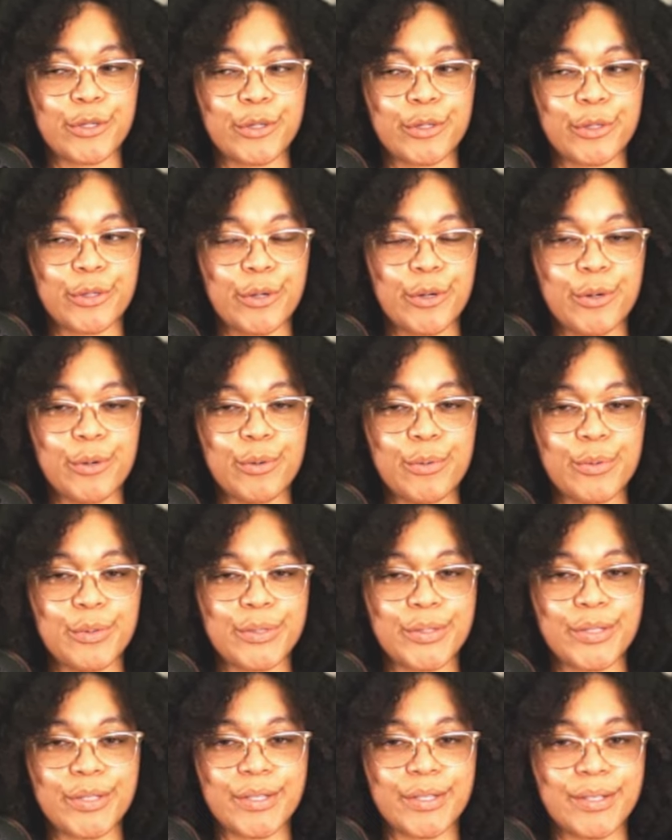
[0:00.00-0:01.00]
Who
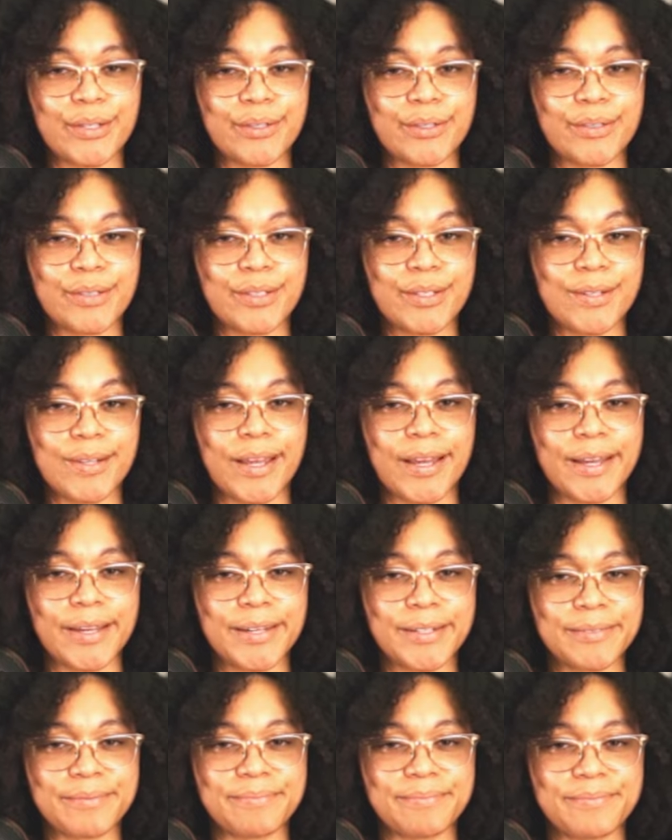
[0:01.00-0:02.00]
was in the line?
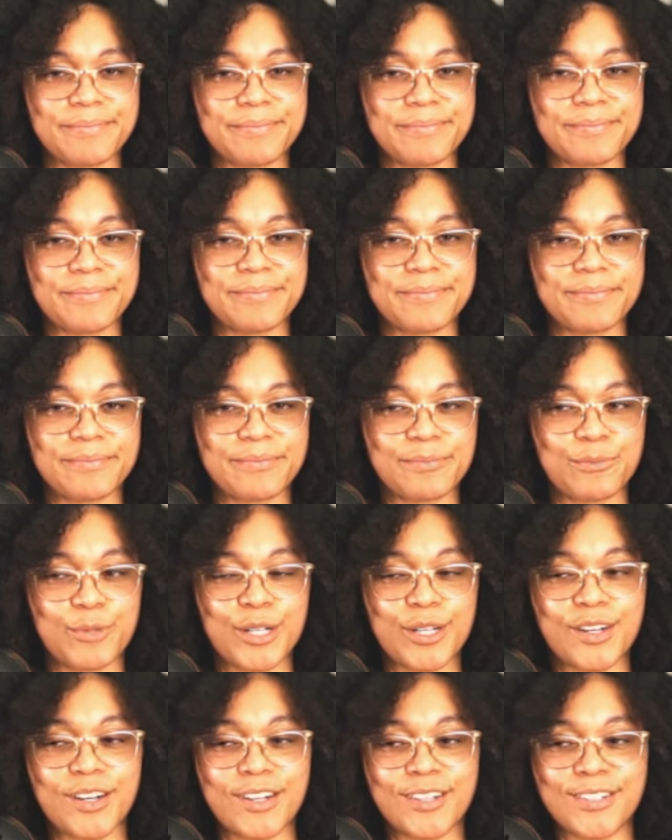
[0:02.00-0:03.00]

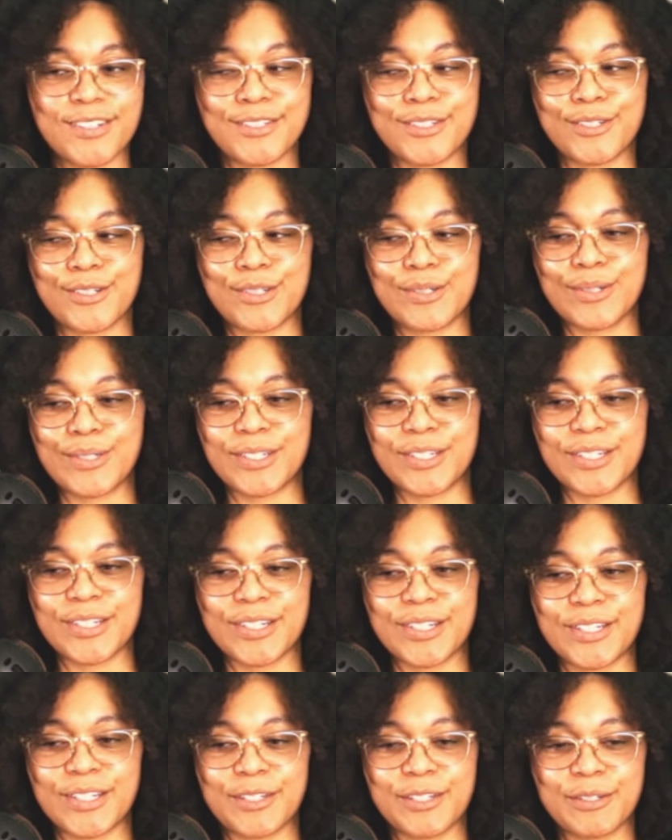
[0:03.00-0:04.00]
What color did you
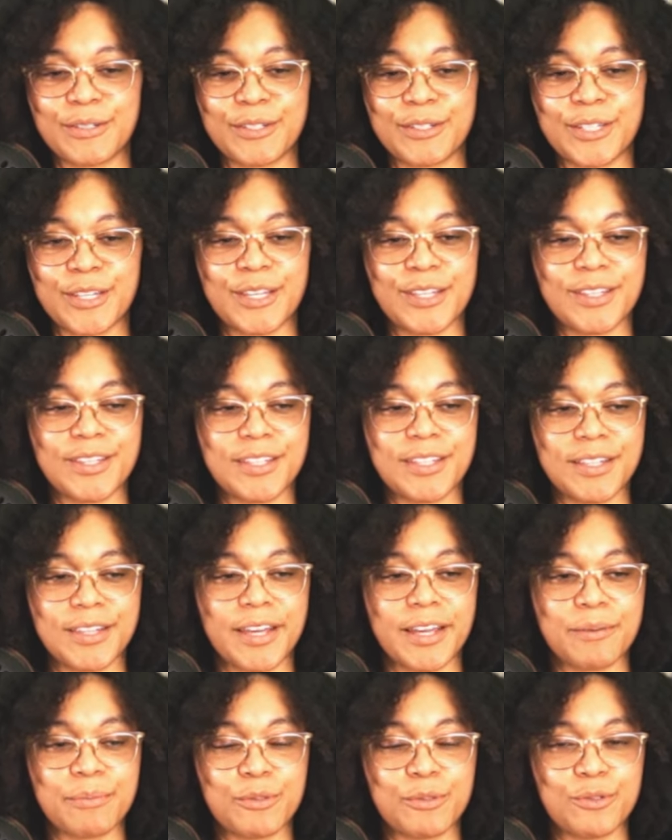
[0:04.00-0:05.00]
see in the
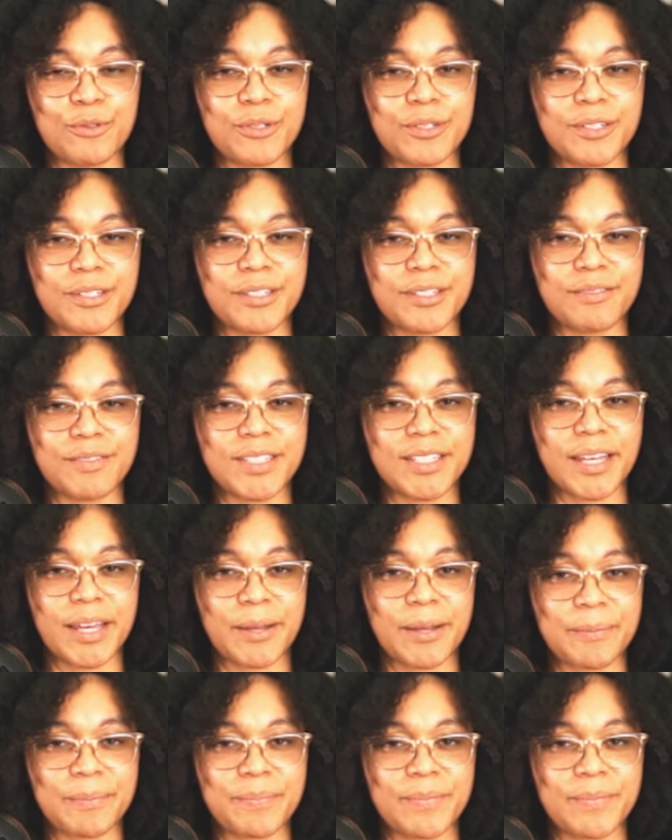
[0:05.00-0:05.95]
line majority of the time?